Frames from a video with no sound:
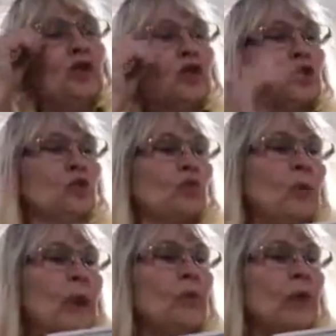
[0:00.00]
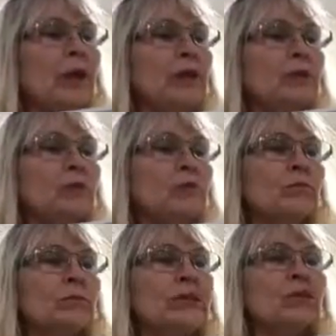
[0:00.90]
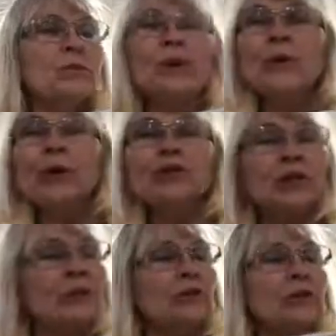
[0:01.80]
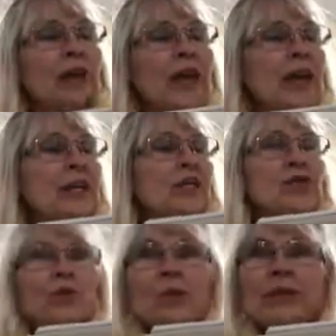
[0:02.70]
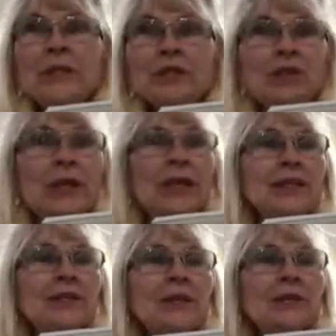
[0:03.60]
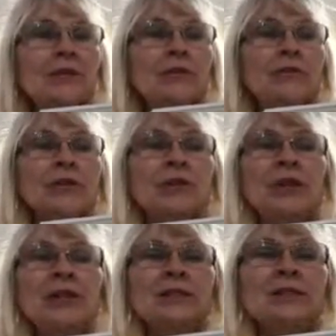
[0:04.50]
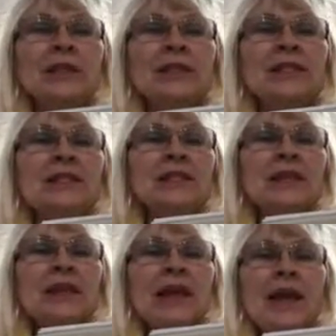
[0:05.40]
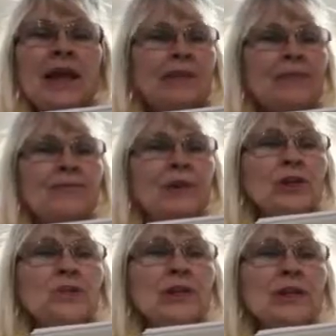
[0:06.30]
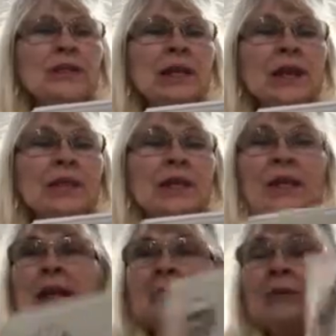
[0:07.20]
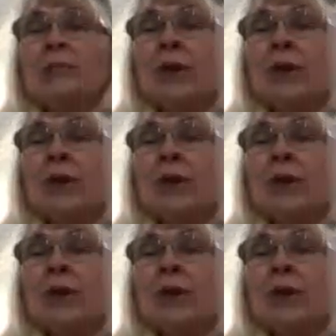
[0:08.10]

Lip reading: straightway to Mr. McGregor's garden and squeezed under the gate. First he ate some lettuces and some French beans, and then he ate some